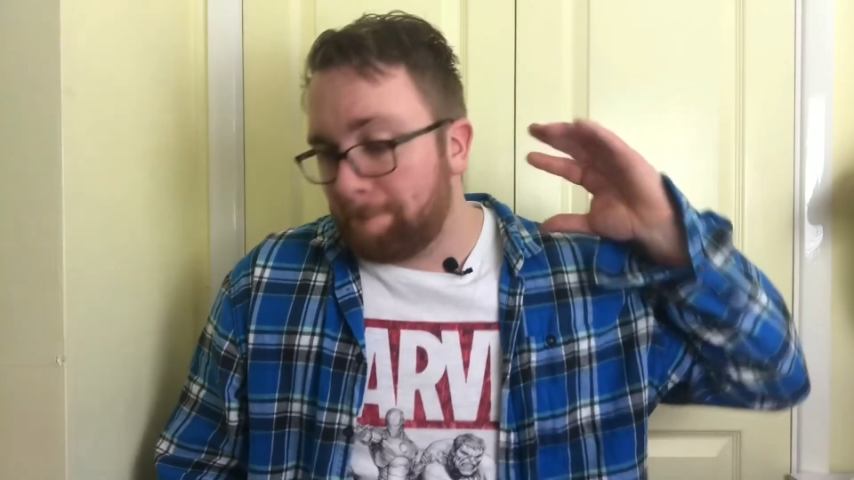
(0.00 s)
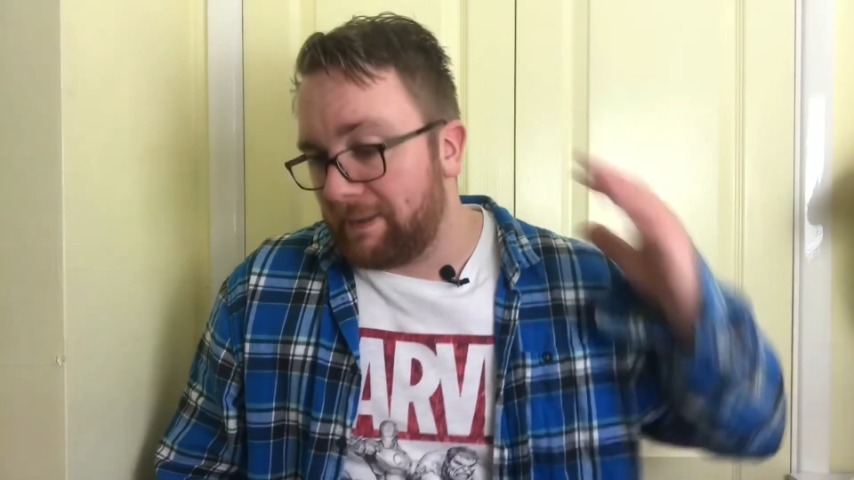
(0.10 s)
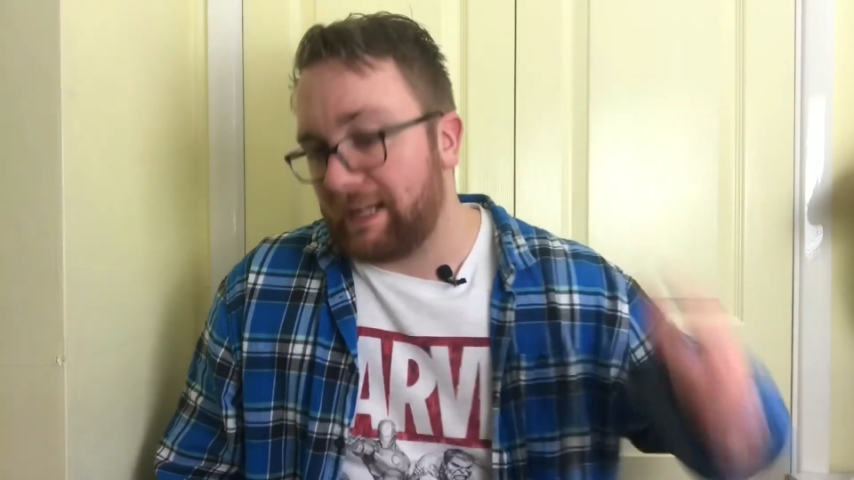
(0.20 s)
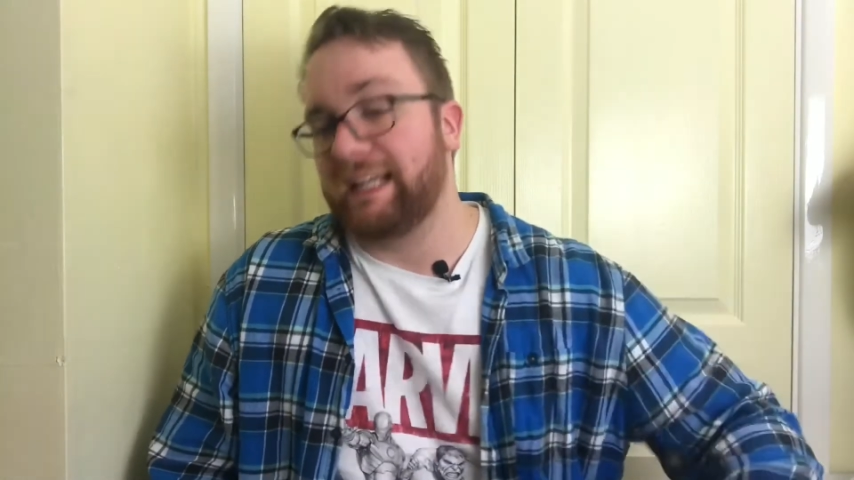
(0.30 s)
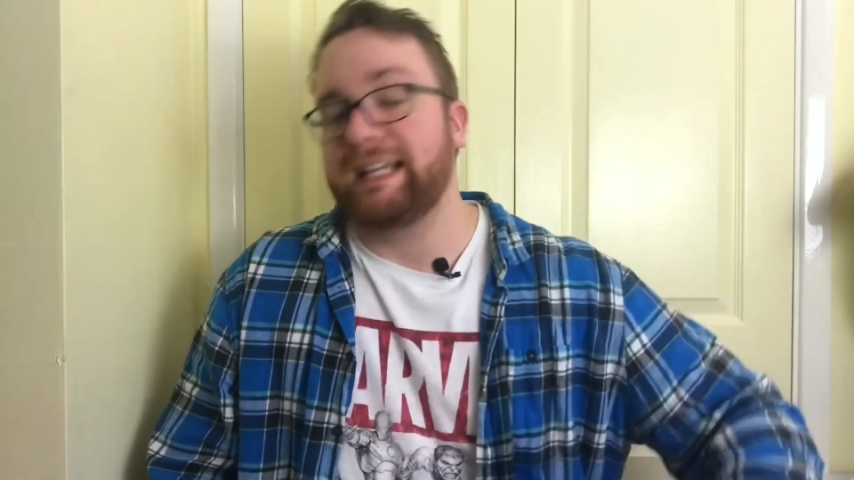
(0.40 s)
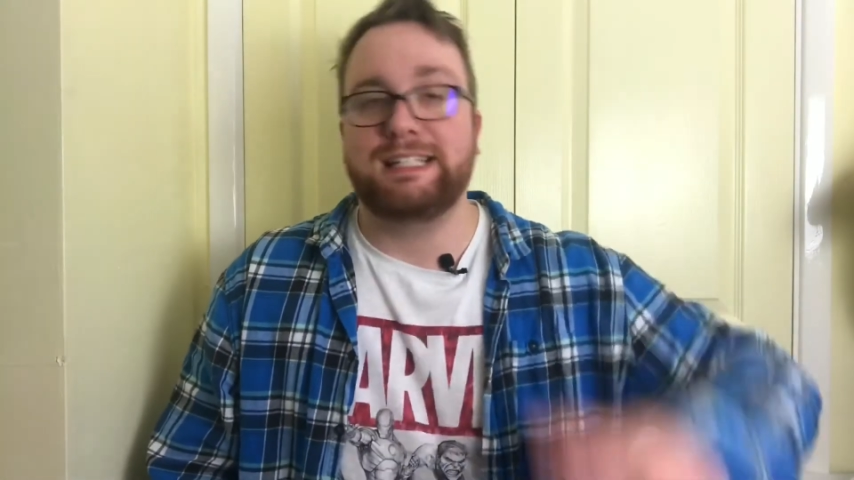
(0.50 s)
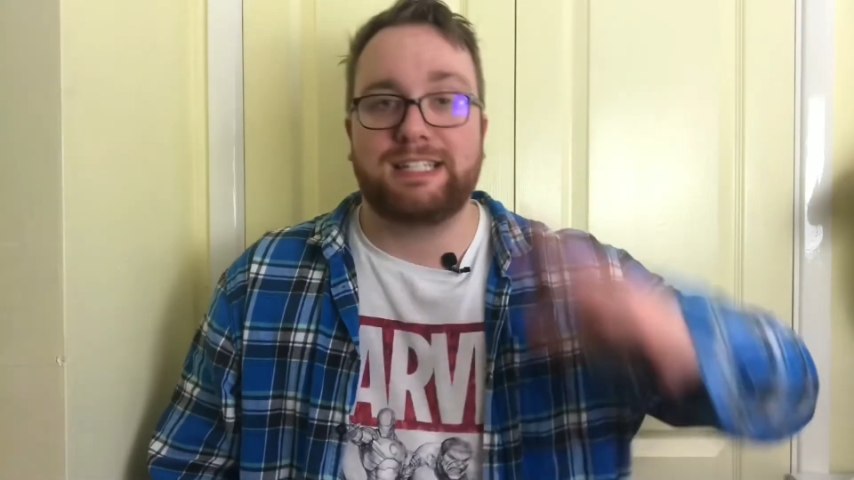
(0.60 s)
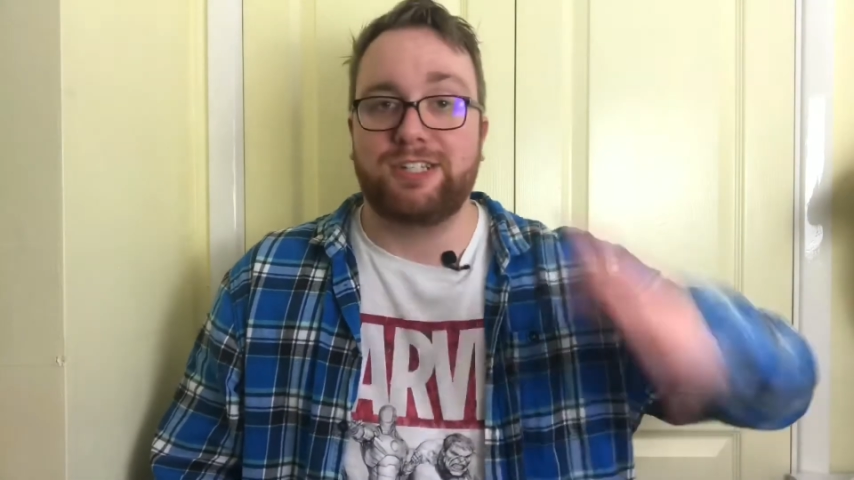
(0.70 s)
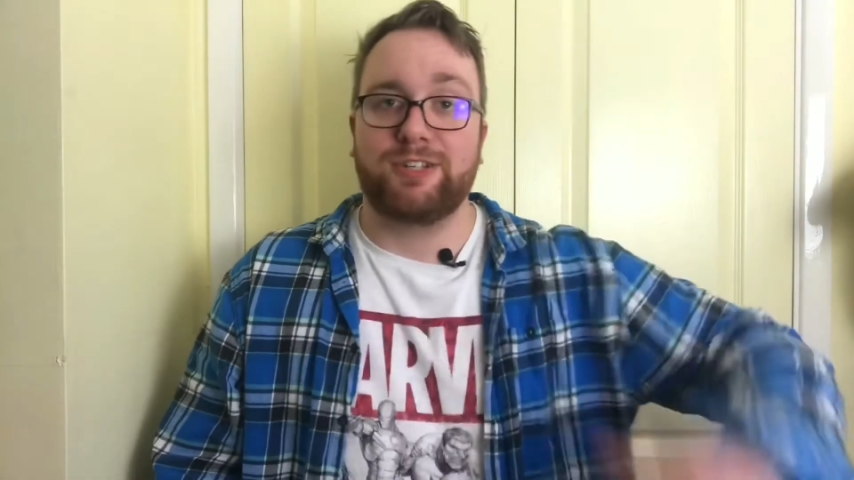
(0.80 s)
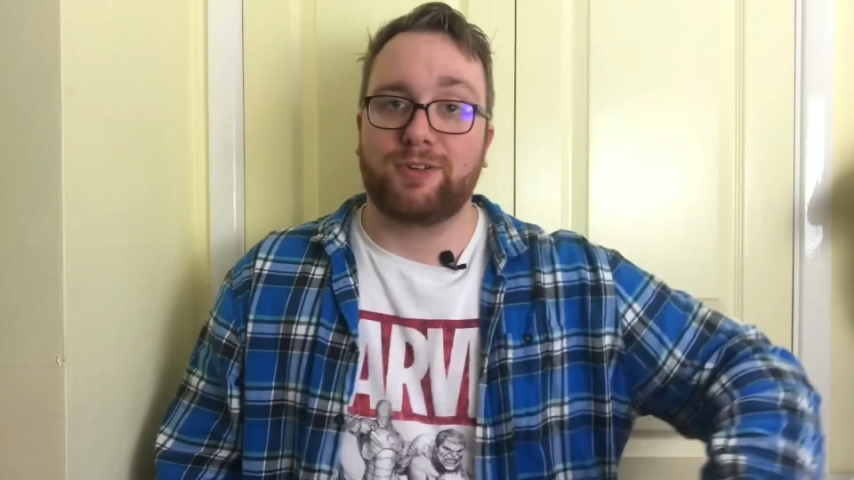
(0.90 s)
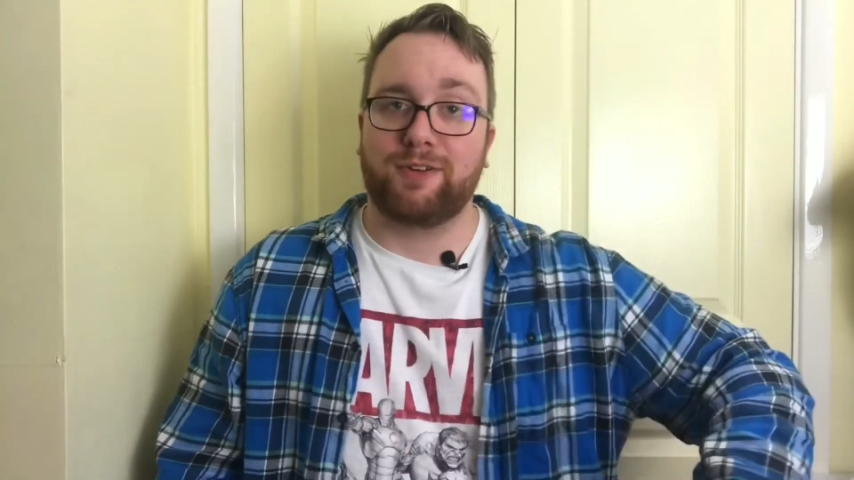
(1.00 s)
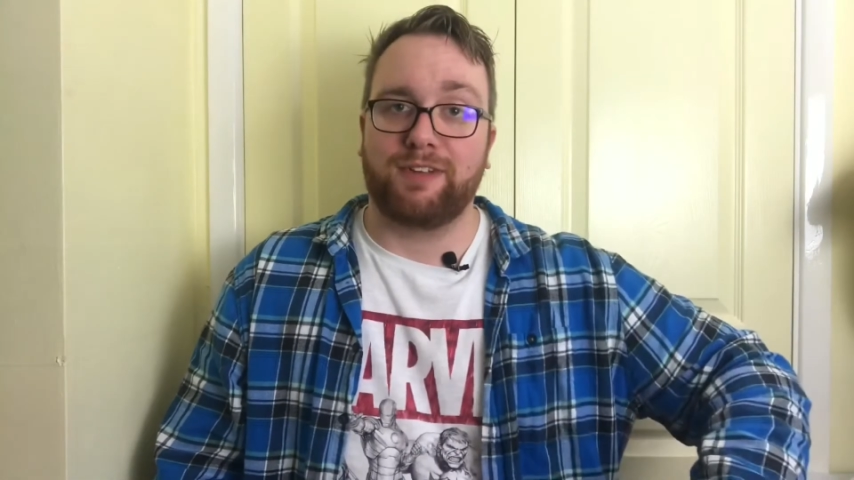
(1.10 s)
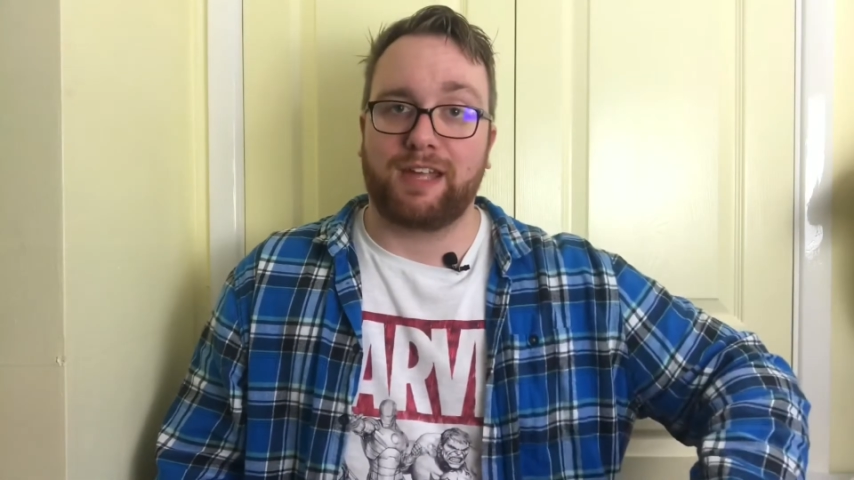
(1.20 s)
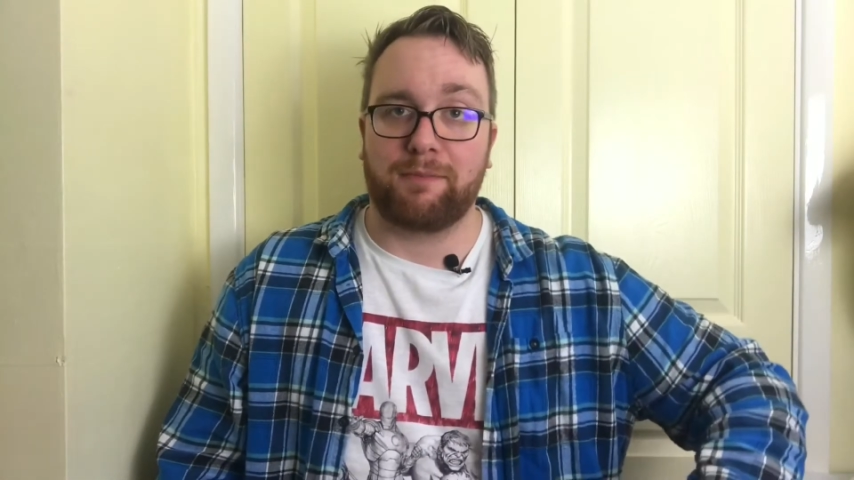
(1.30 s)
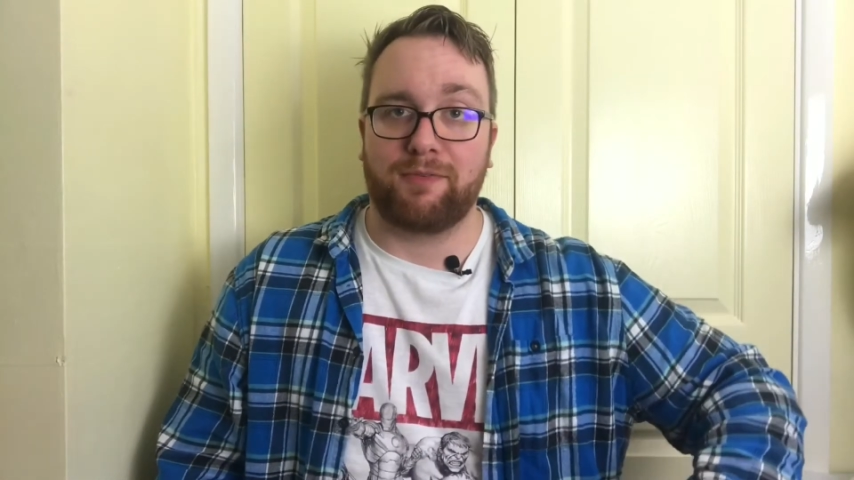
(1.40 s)
Please do not
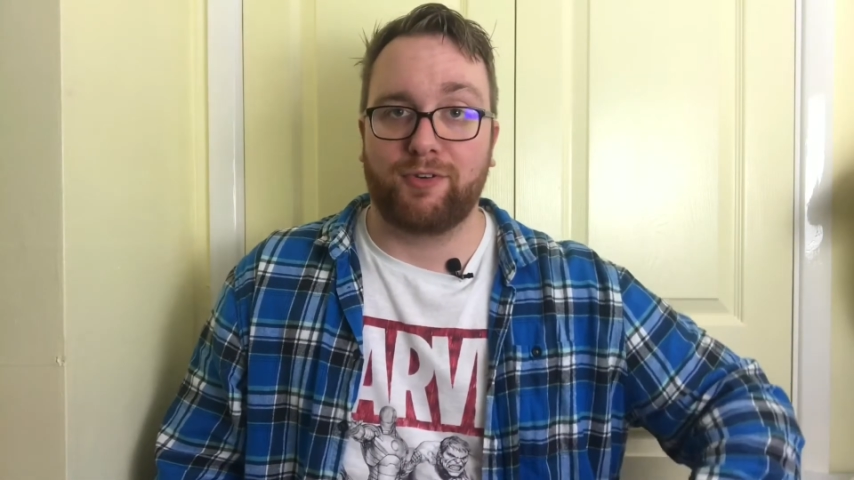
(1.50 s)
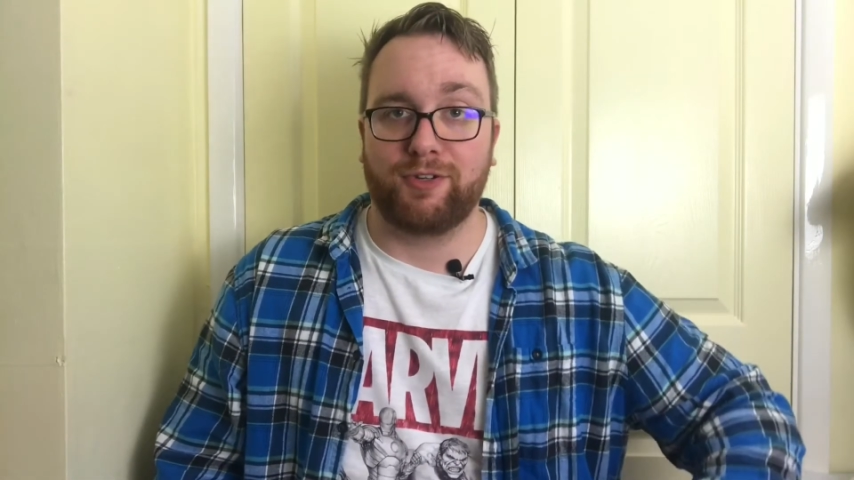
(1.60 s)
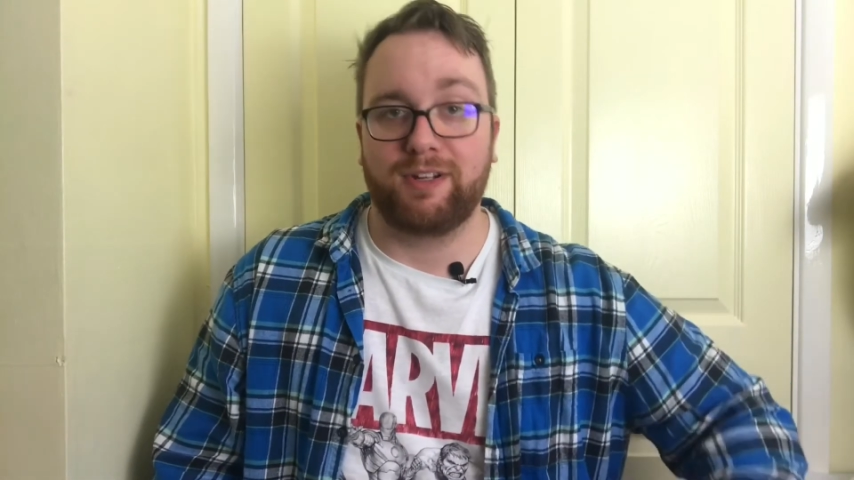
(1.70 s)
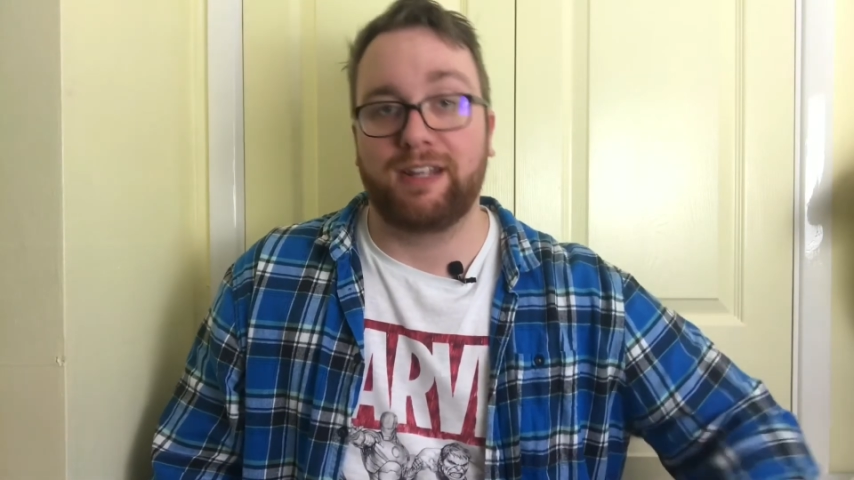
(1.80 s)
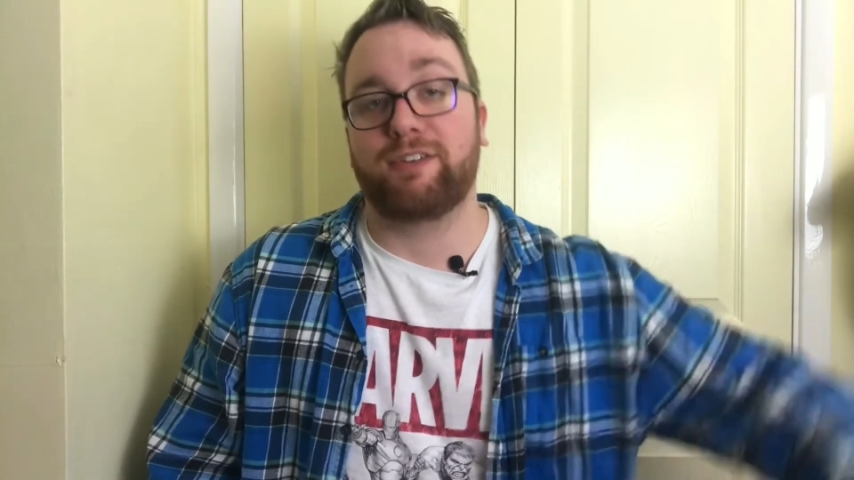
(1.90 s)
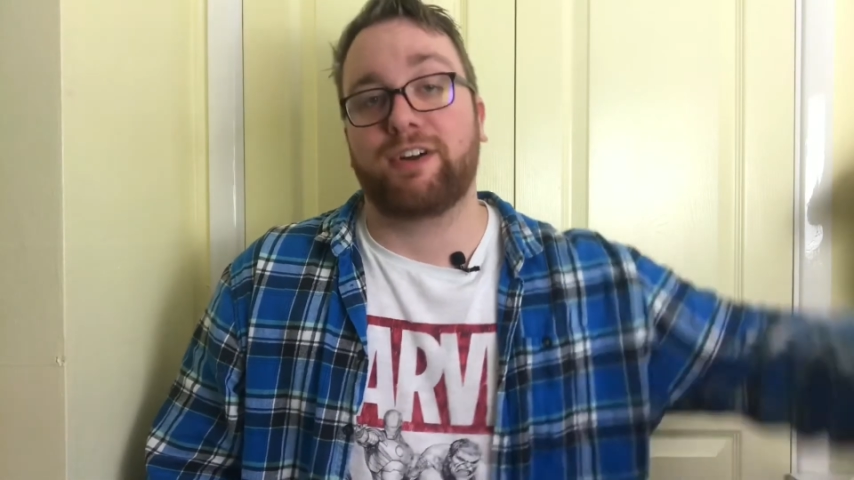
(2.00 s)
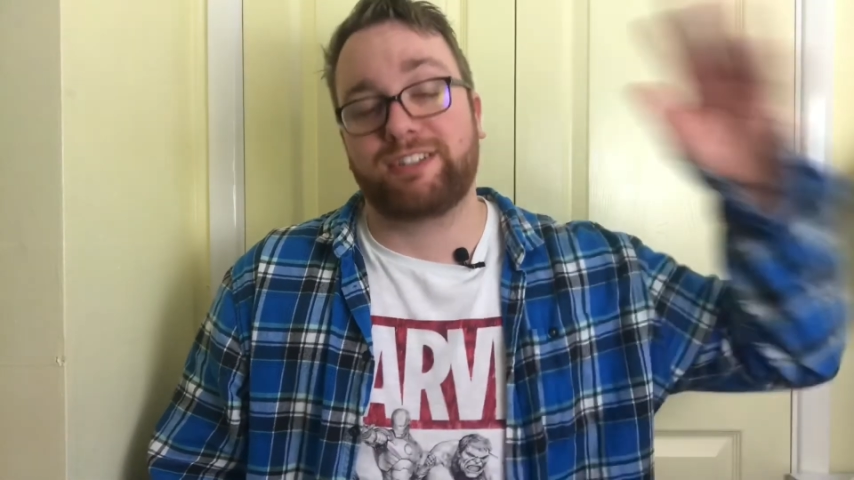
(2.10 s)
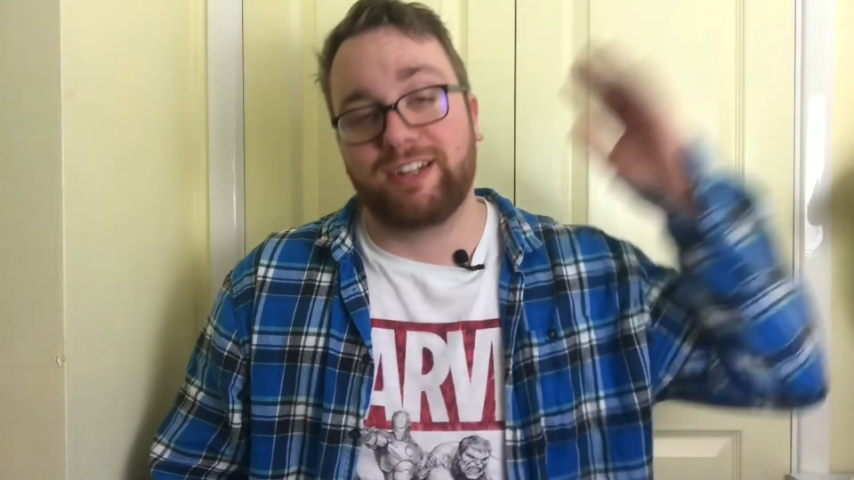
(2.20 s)
forget before you leave, guys,